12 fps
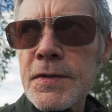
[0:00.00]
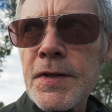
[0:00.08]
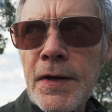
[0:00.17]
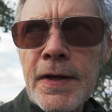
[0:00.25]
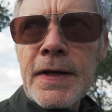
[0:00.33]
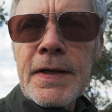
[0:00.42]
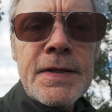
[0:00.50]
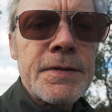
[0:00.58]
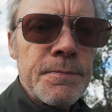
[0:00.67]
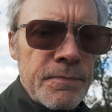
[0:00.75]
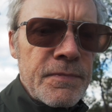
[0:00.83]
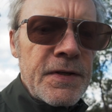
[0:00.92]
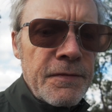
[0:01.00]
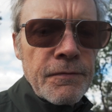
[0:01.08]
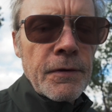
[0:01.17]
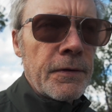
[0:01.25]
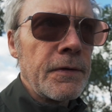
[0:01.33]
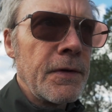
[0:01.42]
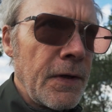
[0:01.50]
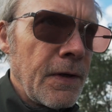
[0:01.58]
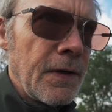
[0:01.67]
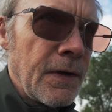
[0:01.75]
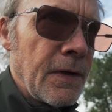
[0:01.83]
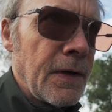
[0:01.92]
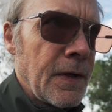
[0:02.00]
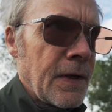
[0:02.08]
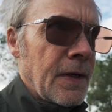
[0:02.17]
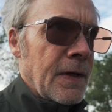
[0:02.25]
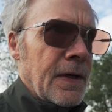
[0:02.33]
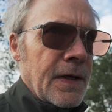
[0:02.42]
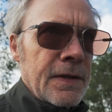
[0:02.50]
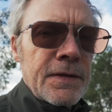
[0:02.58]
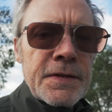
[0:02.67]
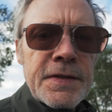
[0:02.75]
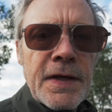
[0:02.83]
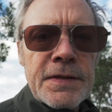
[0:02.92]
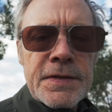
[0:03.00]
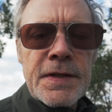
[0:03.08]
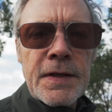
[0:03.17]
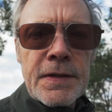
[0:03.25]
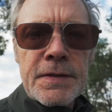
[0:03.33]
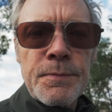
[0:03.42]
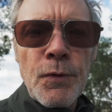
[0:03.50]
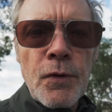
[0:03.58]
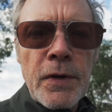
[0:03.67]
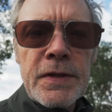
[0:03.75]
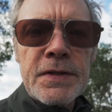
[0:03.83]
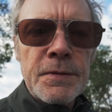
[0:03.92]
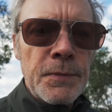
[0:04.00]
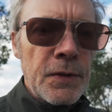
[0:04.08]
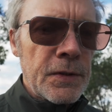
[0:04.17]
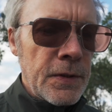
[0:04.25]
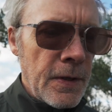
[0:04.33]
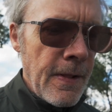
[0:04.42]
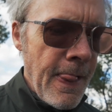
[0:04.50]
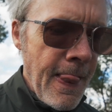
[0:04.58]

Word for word: just that it is different in the sense that it's more intimate.